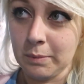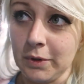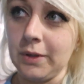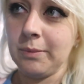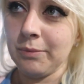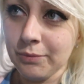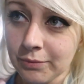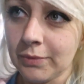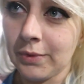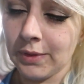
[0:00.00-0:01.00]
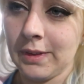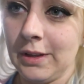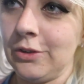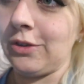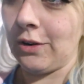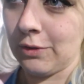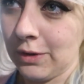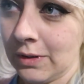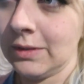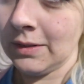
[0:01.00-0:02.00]
But in
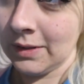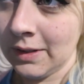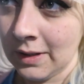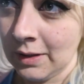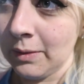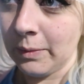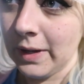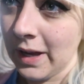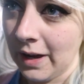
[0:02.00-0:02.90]
general, we